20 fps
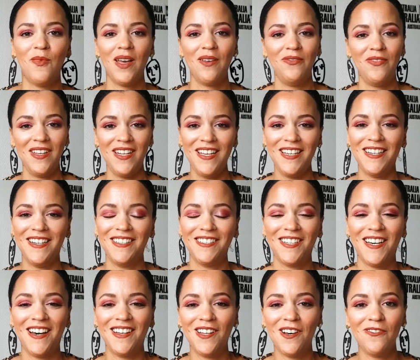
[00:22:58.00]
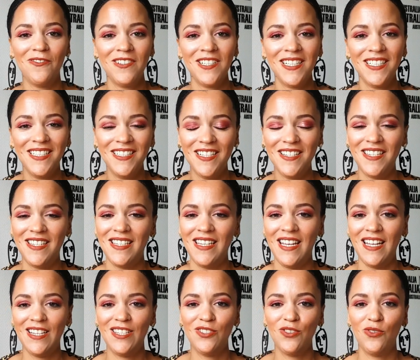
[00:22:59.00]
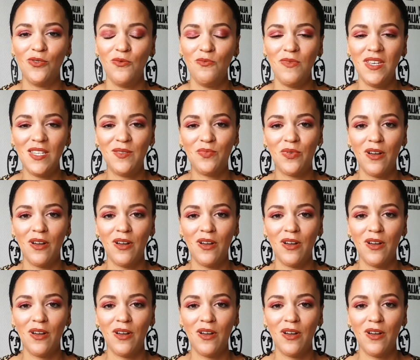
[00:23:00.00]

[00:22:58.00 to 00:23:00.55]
my video got cut off and I didn't see it, so you missed